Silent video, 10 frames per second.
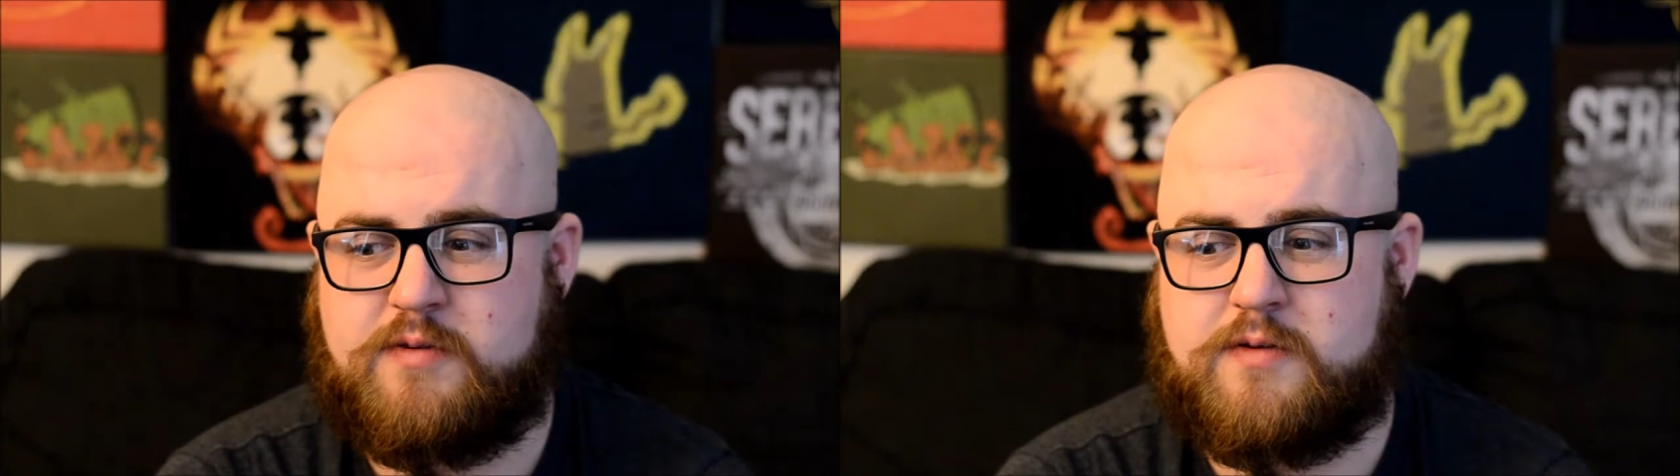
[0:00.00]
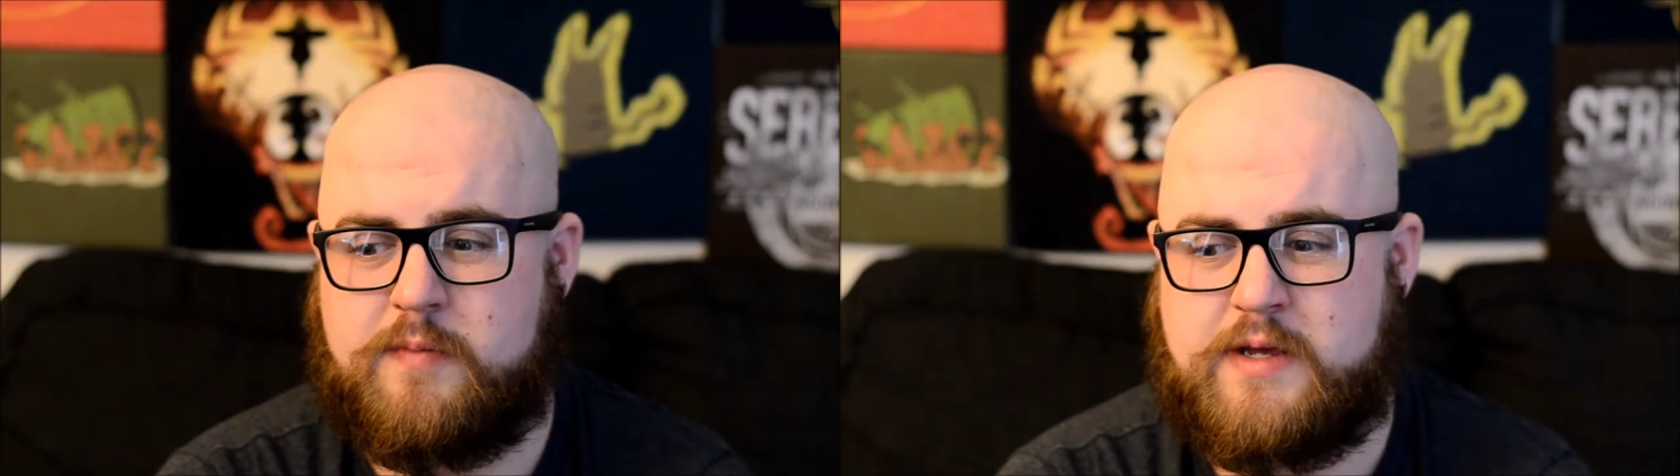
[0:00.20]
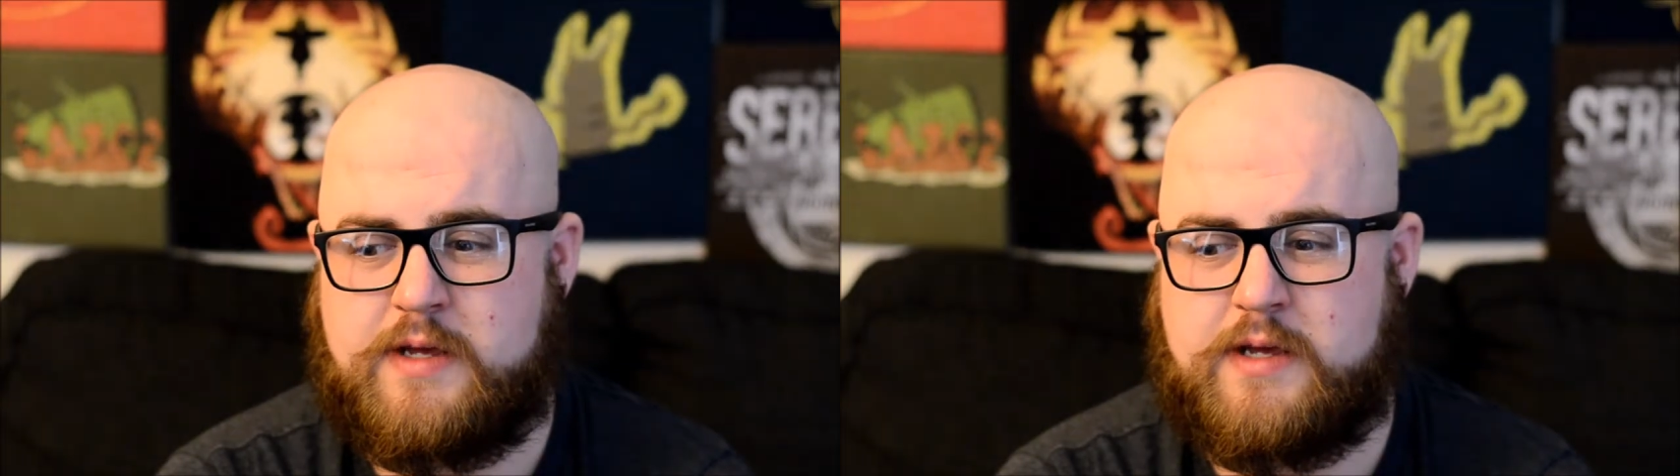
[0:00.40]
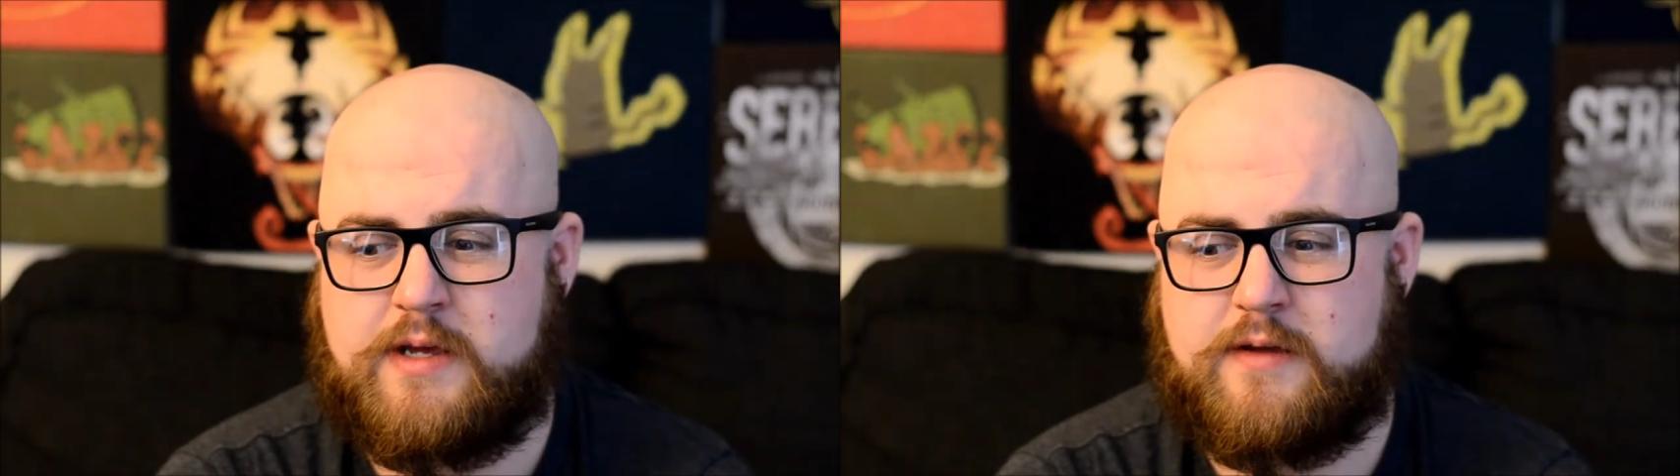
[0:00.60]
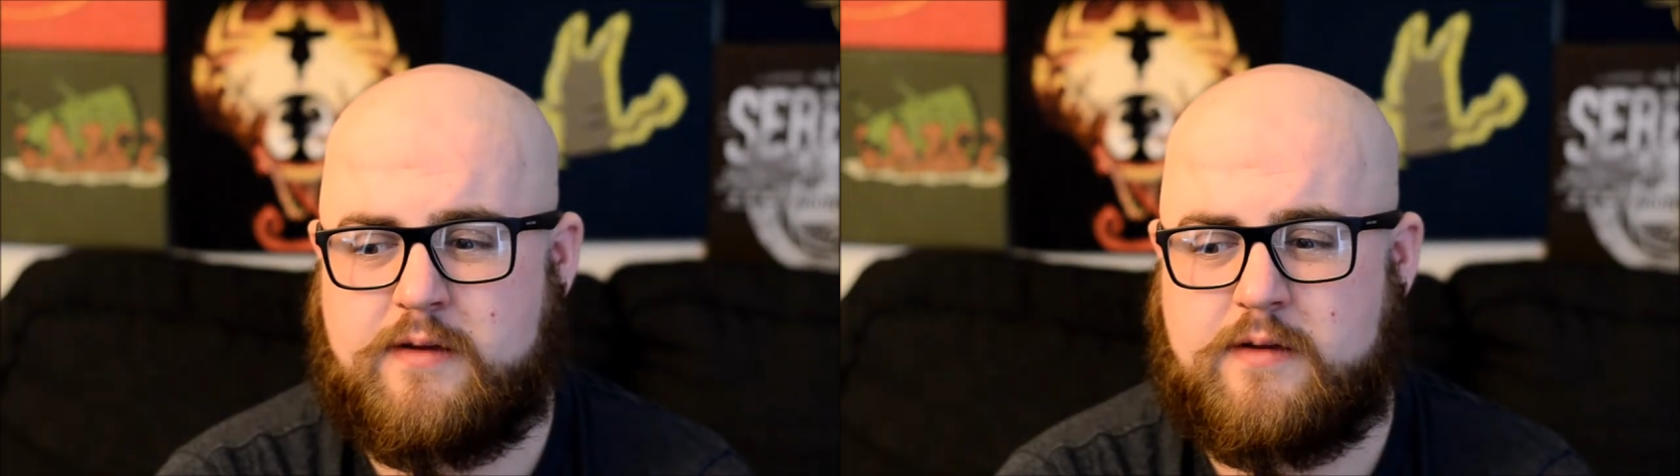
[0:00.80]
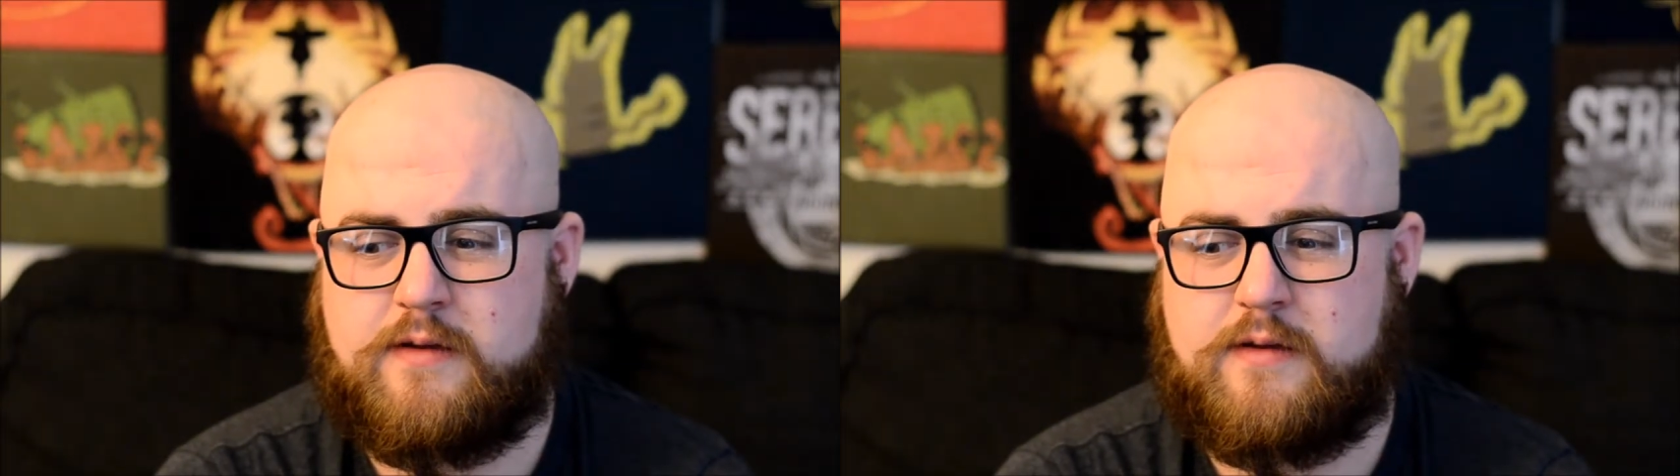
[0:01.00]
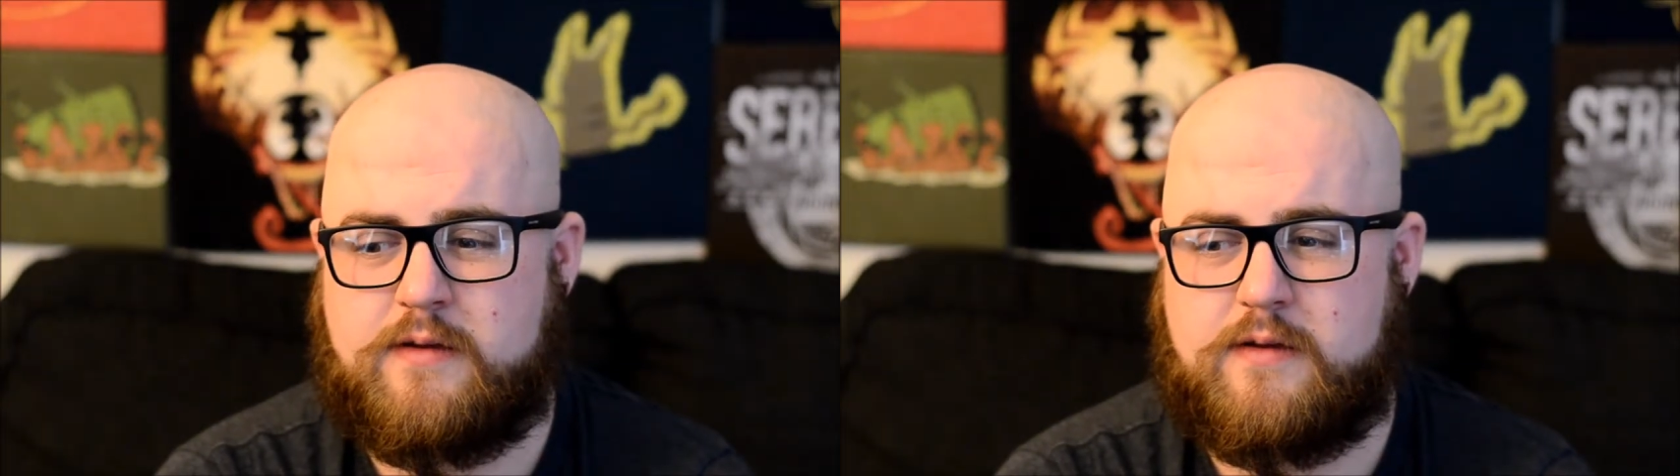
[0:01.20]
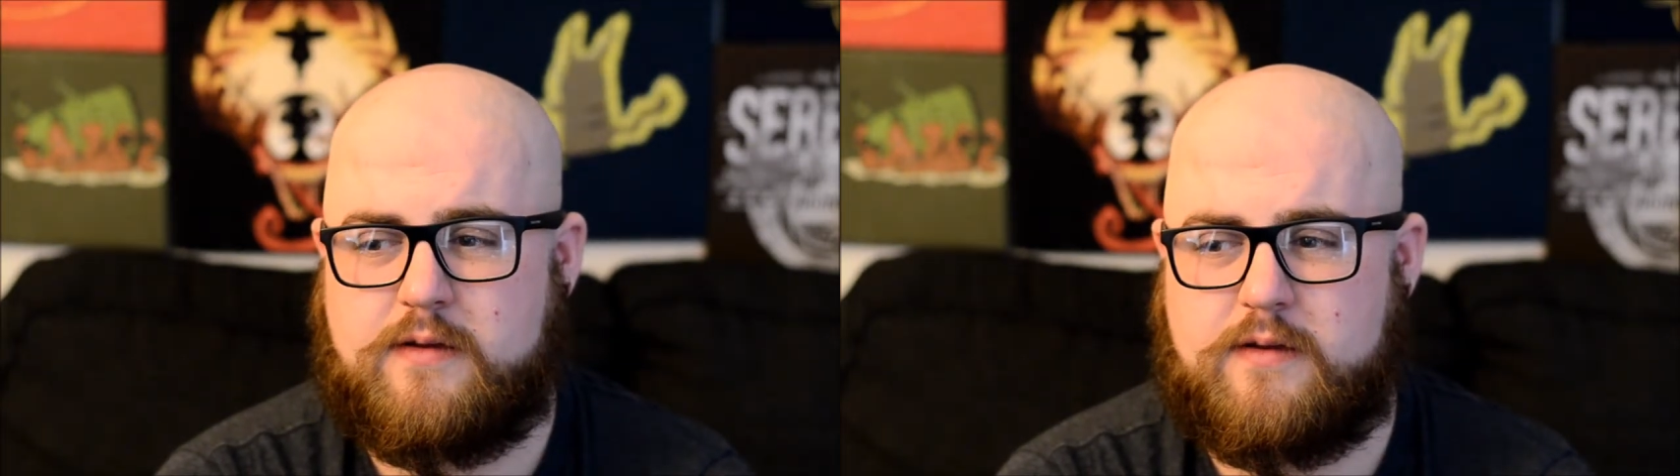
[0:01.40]
to be...
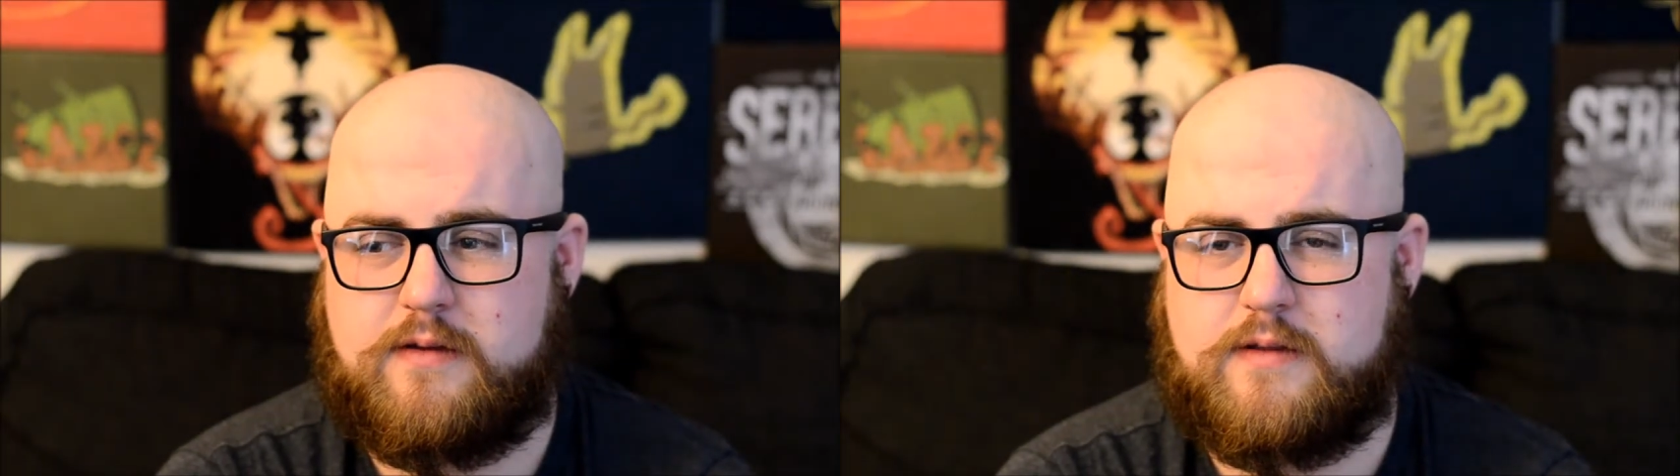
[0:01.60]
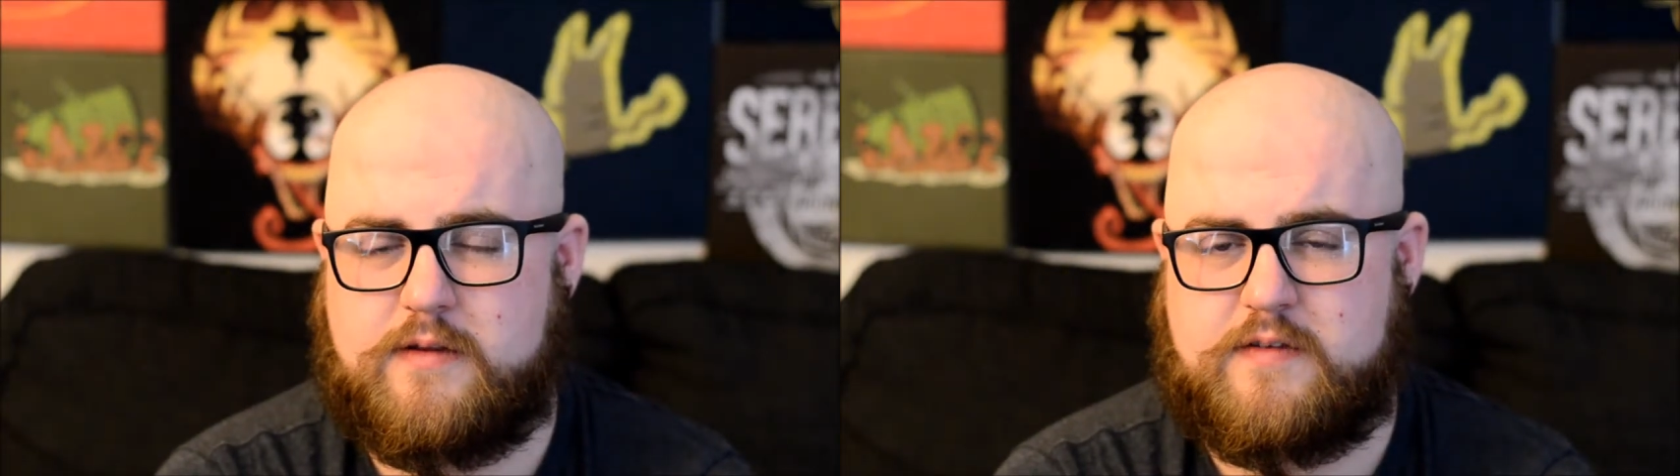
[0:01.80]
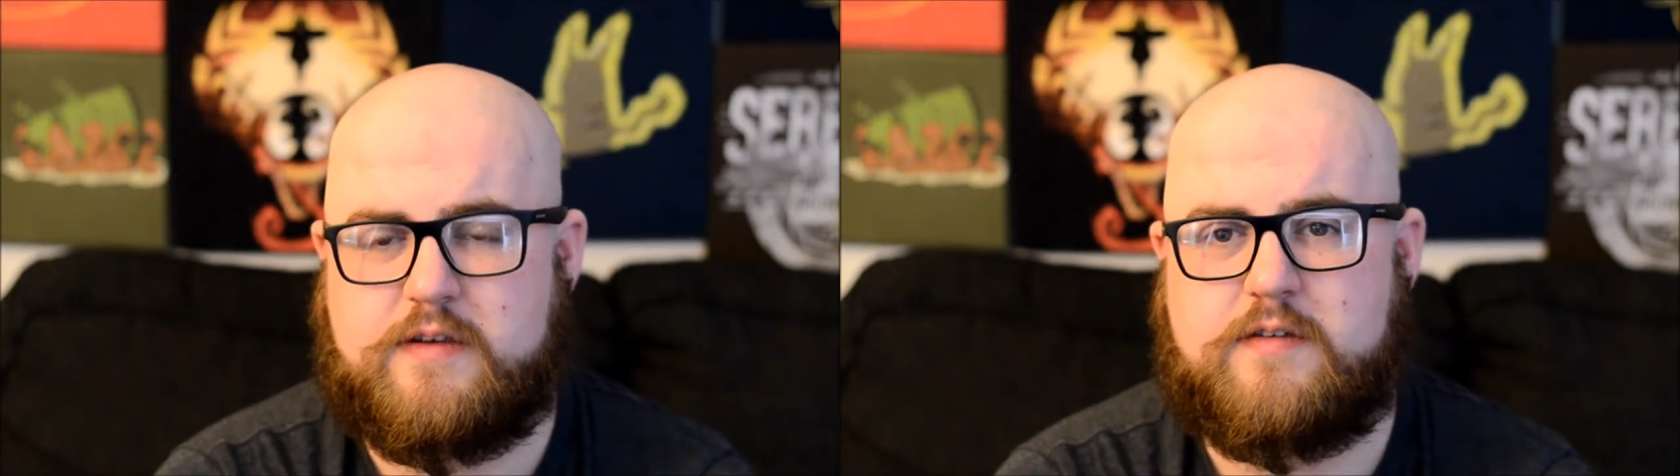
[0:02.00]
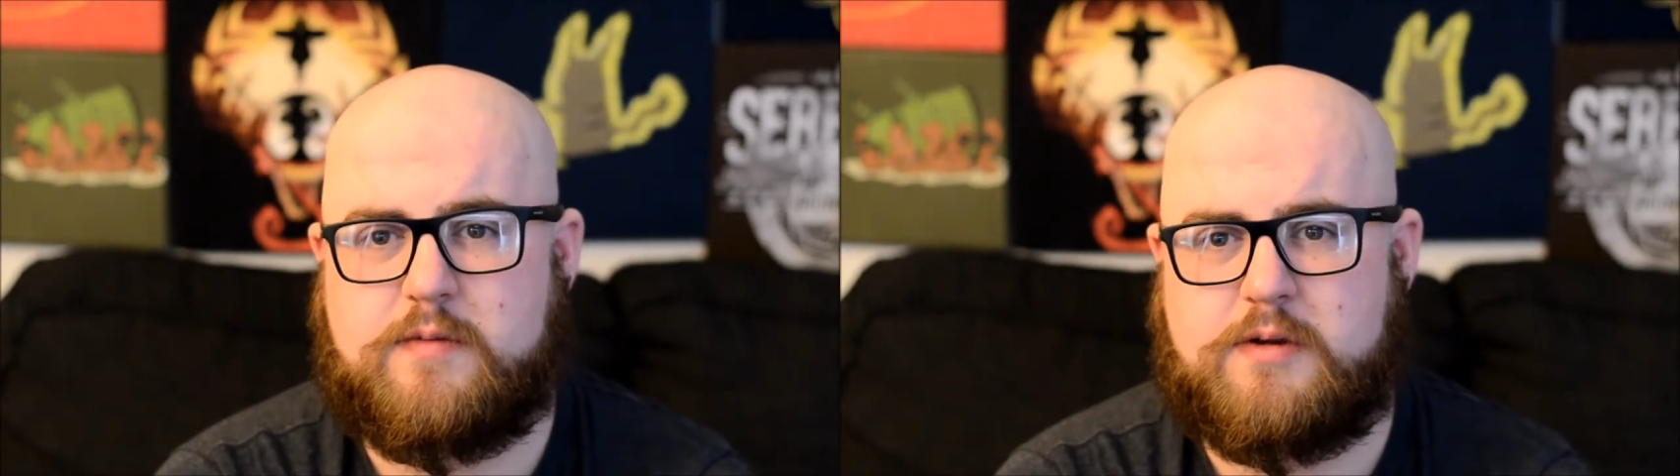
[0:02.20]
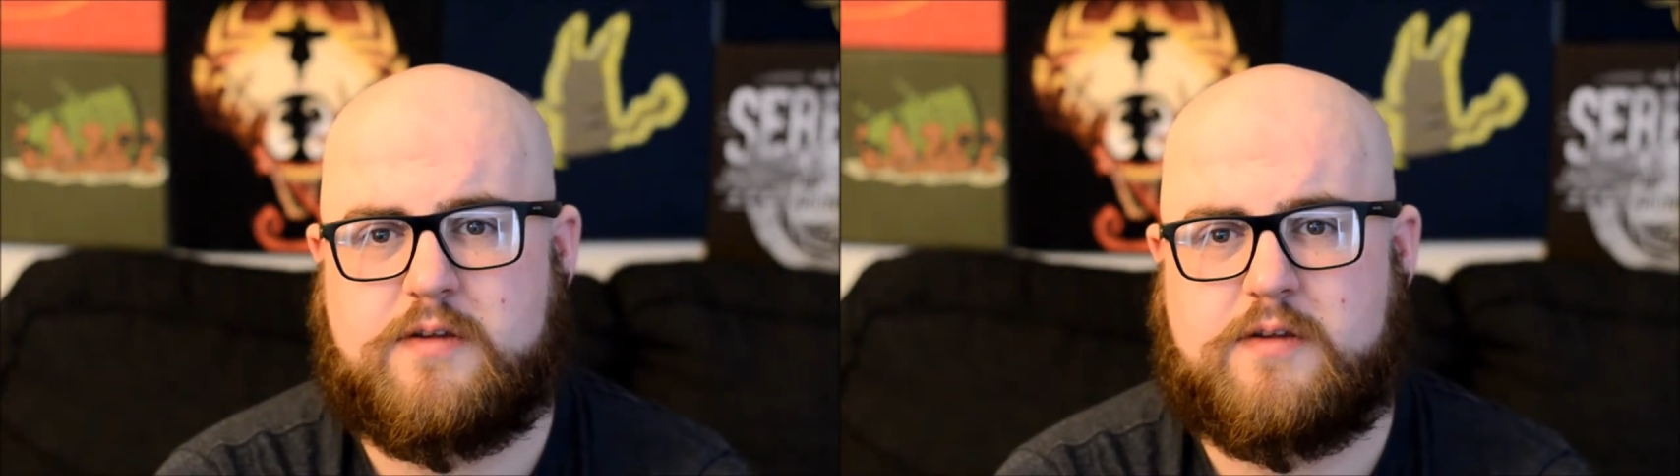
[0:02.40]
This season